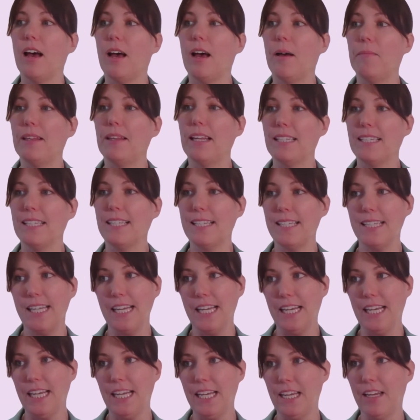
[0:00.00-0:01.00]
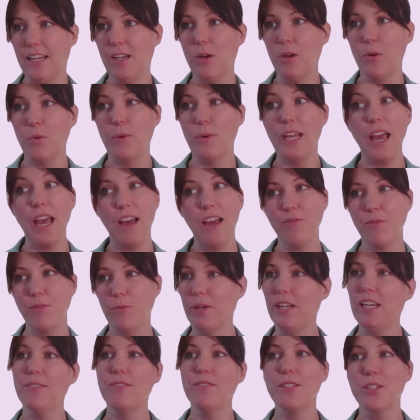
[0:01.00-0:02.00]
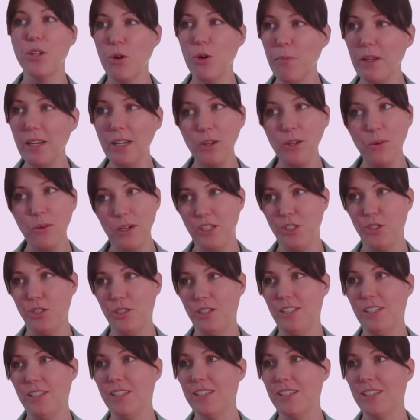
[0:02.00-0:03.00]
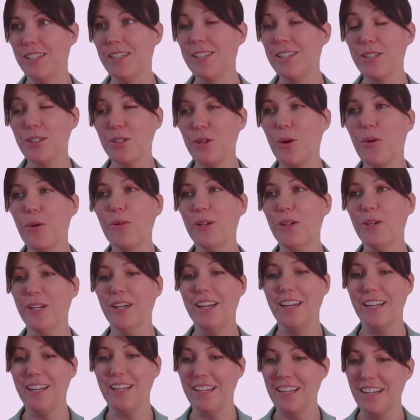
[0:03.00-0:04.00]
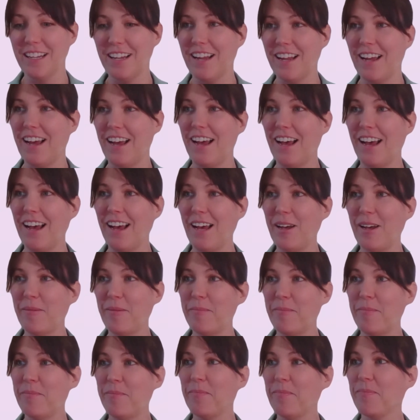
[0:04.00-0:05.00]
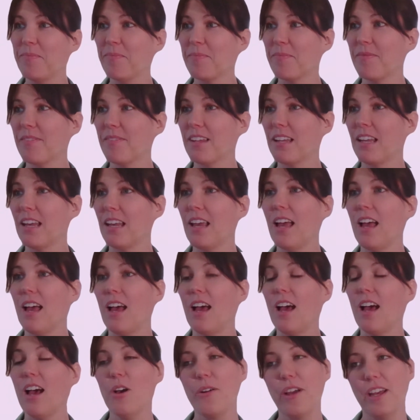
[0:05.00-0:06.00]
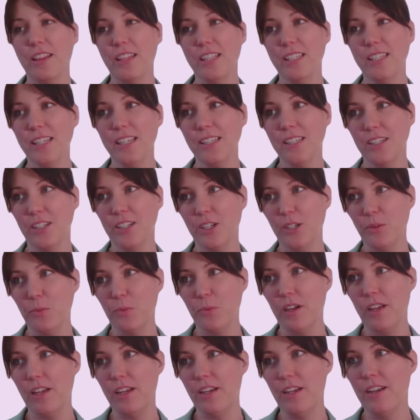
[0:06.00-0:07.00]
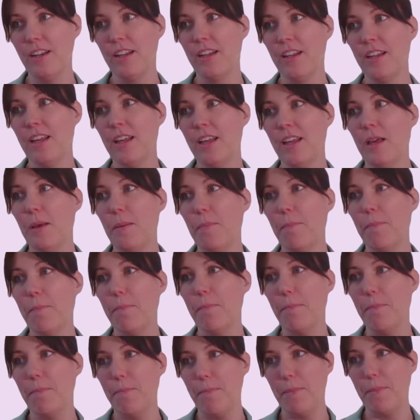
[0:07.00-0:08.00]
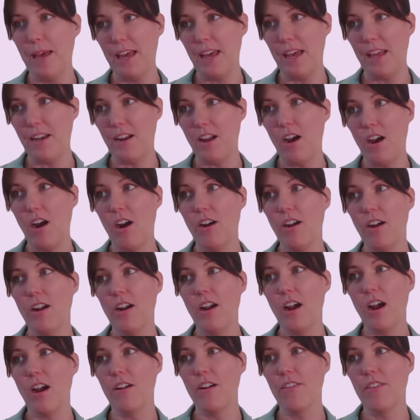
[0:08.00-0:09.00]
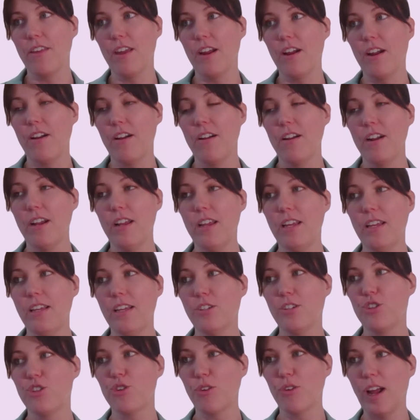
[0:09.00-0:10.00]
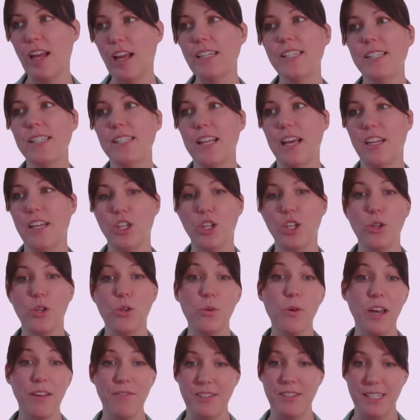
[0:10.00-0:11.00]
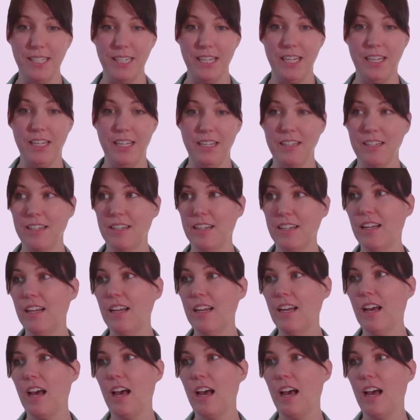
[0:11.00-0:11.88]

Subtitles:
Let's see. We have so many questions. This is so good. Okay, this is a good one. Ben, are there trends that you have seen,